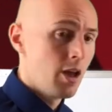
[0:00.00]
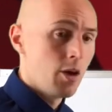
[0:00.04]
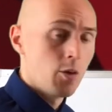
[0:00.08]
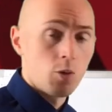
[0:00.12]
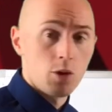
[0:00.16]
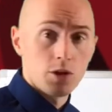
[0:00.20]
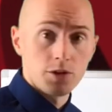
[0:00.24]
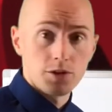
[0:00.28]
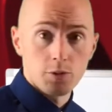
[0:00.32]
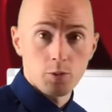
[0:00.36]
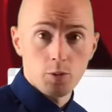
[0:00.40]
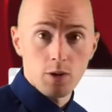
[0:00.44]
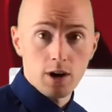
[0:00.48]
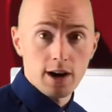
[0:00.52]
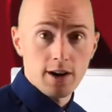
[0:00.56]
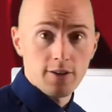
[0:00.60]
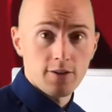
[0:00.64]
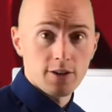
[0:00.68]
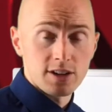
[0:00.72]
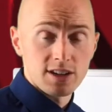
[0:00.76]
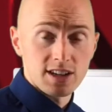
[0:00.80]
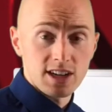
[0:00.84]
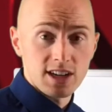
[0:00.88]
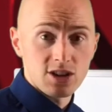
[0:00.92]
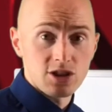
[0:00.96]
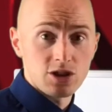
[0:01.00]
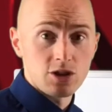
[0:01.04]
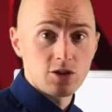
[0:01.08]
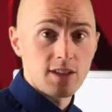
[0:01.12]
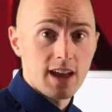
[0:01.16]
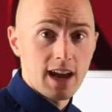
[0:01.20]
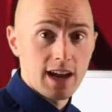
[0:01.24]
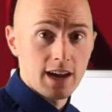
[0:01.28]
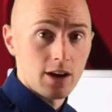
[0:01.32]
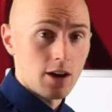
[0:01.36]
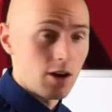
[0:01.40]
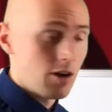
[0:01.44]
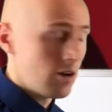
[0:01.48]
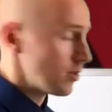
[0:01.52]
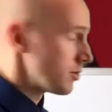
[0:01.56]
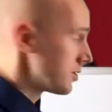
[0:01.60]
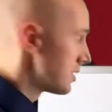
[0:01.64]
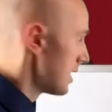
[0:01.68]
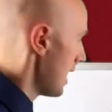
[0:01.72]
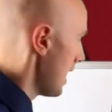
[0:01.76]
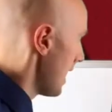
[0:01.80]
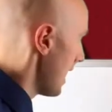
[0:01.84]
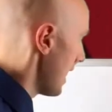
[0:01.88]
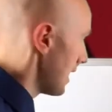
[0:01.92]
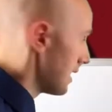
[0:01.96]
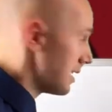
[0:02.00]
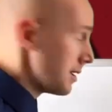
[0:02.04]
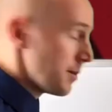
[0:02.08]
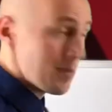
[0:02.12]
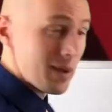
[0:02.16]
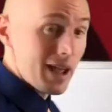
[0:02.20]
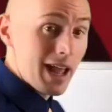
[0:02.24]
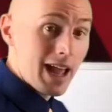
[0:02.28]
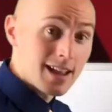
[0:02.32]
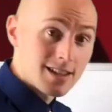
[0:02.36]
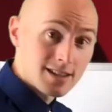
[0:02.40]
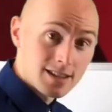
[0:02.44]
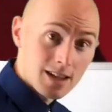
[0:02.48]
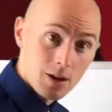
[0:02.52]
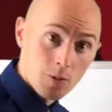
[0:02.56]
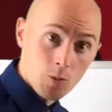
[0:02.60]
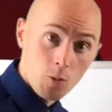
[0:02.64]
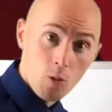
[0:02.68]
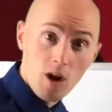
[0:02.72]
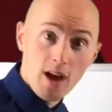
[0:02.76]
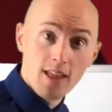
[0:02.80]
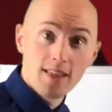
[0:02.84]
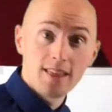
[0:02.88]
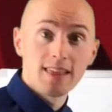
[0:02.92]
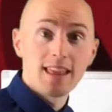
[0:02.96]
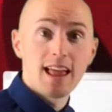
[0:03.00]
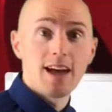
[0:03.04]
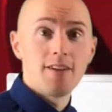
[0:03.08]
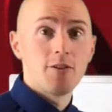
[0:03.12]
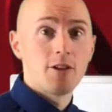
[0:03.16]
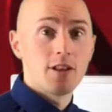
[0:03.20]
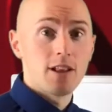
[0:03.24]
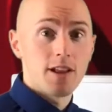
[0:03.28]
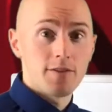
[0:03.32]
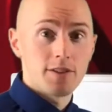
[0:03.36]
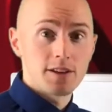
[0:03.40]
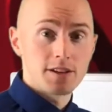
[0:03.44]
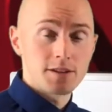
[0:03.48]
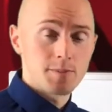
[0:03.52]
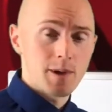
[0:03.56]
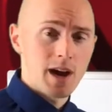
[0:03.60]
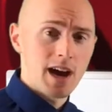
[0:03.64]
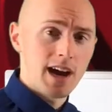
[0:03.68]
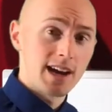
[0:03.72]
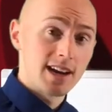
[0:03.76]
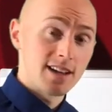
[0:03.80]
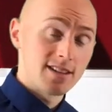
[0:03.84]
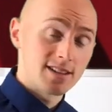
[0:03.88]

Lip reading: Well, to wherever tissue that goes. It depends on what level of the spine.